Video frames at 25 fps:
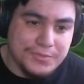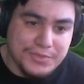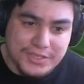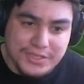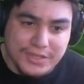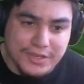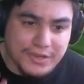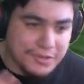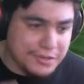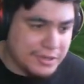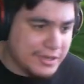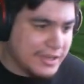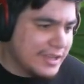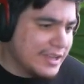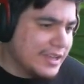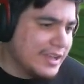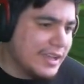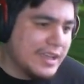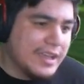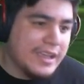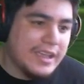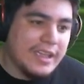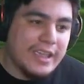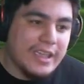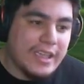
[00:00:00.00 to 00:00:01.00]
So
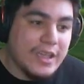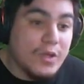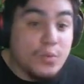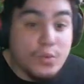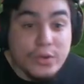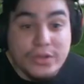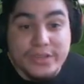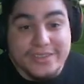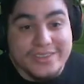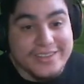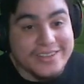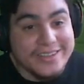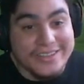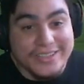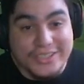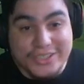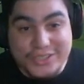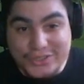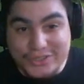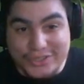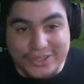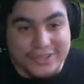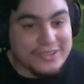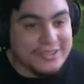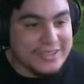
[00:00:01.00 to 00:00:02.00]
it was a
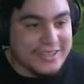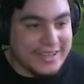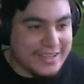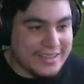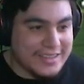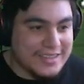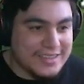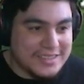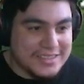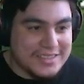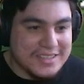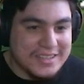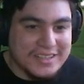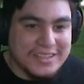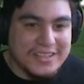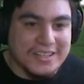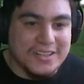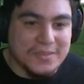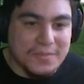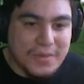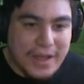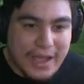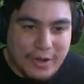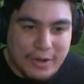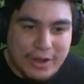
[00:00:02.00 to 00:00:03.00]
struggle to get this thing
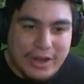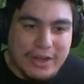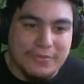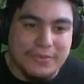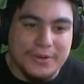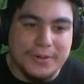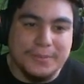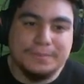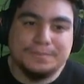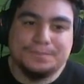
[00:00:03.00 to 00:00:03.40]
done. However,